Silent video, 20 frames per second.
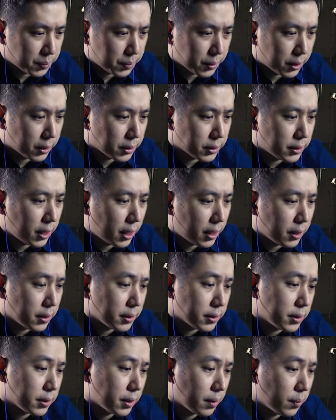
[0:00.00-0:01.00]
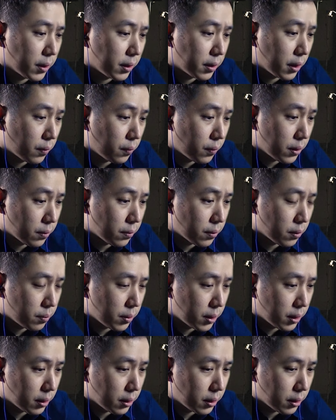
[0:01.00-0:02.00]
because that is something that we will
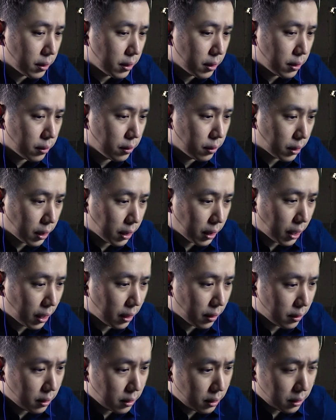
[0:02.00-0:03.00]
be looking at